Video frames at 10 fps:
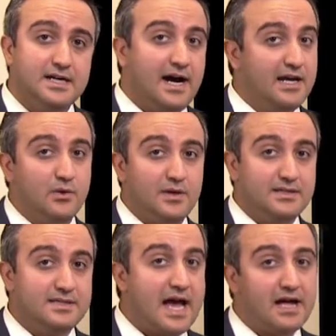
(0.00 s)
I know
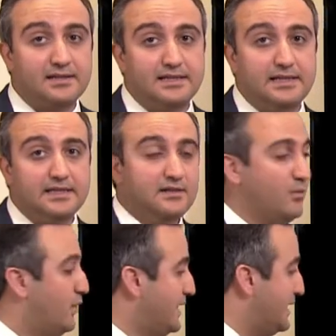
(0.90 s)
exactly
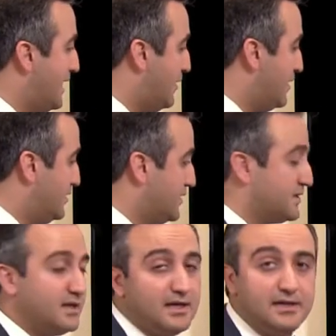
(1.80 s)
what that area
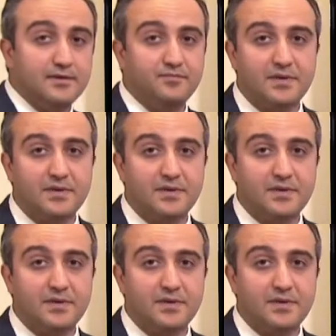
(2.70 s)
looks like.